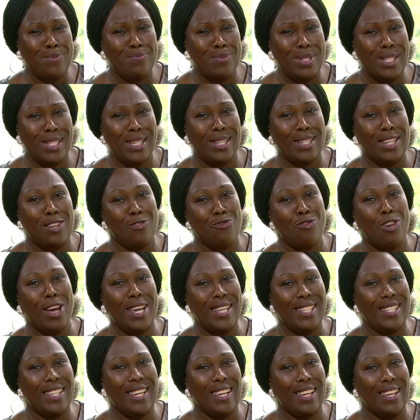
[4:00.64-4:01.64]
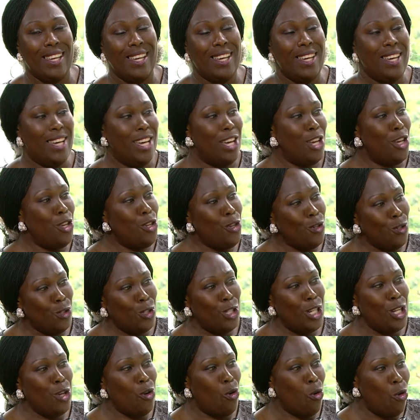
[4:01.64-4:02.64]
be done in writing.
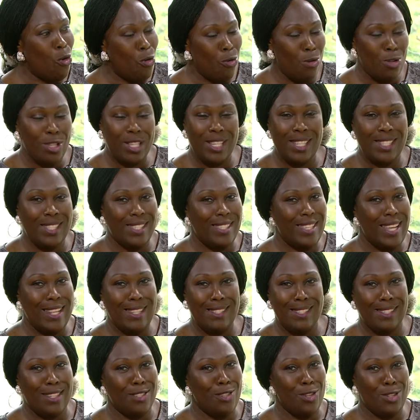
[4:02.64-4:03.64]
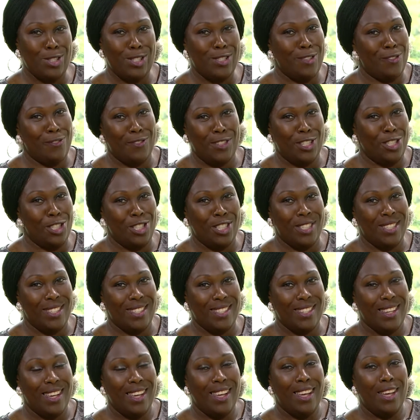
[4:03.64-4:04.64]
Usually oral consents are not sufficient.
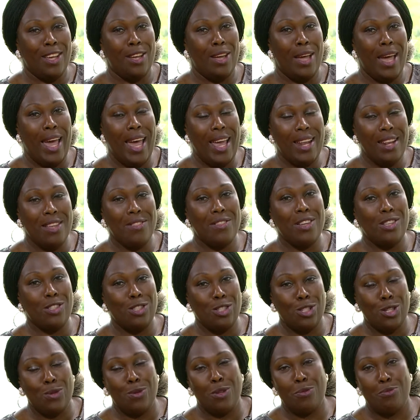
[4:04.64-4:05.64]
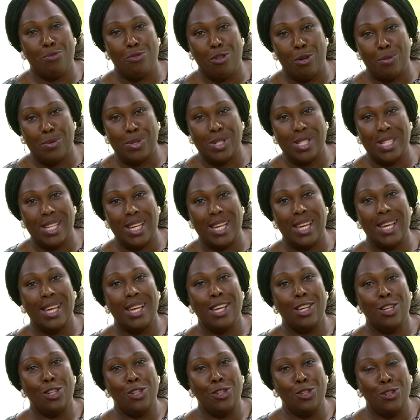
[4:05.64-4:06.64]
Anything to do with property
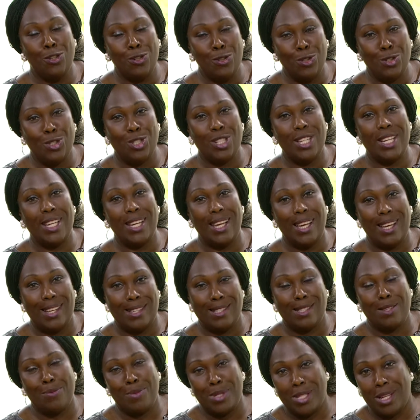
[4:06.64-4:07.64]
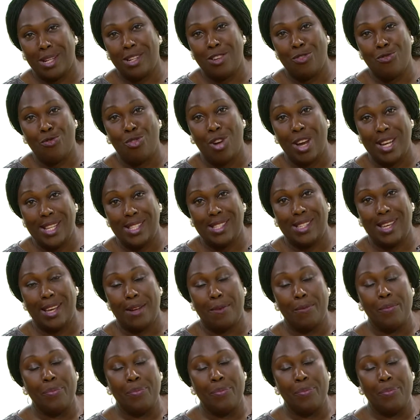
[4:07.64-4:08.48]
usually has to be done in writing.